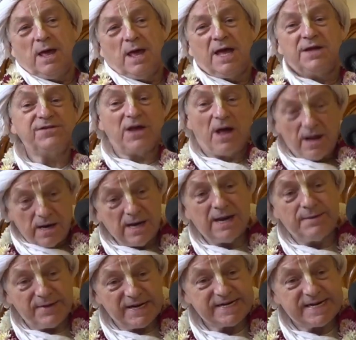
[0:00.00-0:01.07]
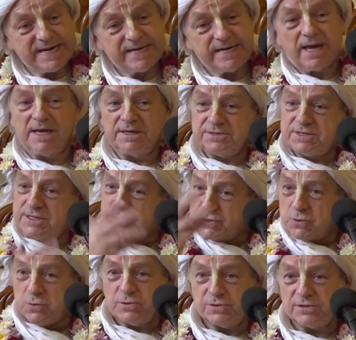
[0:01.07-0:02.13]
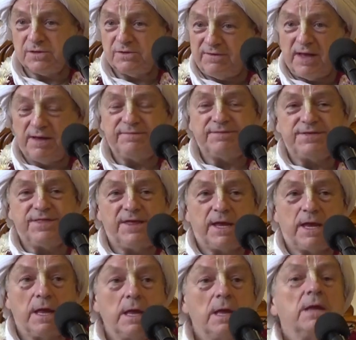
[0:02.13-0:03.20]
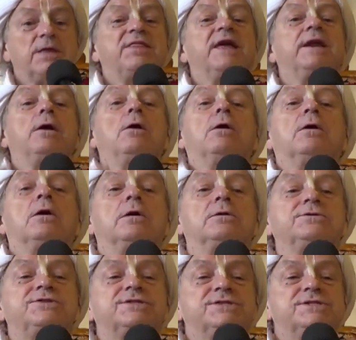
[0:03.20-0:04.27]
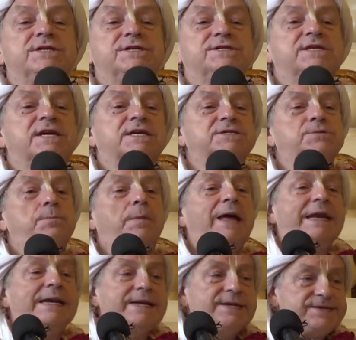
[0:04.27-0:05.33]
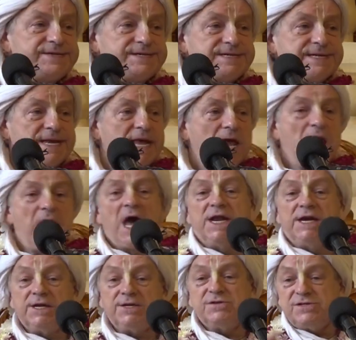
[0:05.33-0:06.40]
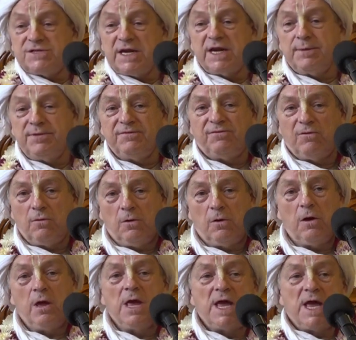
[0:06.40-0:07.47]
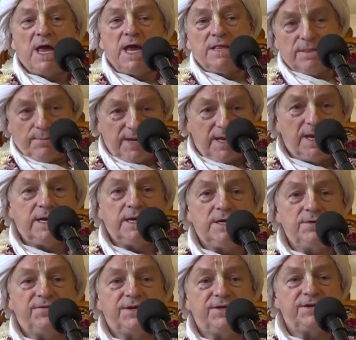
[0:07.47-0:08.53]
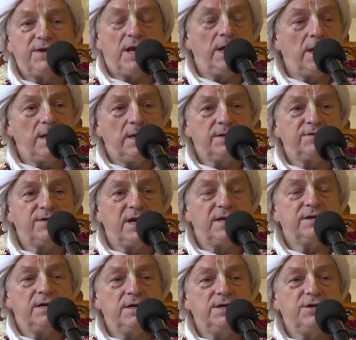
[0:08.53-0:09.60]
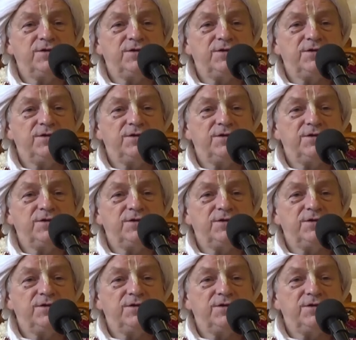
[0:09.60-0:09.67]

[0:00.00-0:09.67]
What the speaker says: as unlimited, as the source of everything, then our consciousness expands. And as we say before, in the beginning of the Chaitanya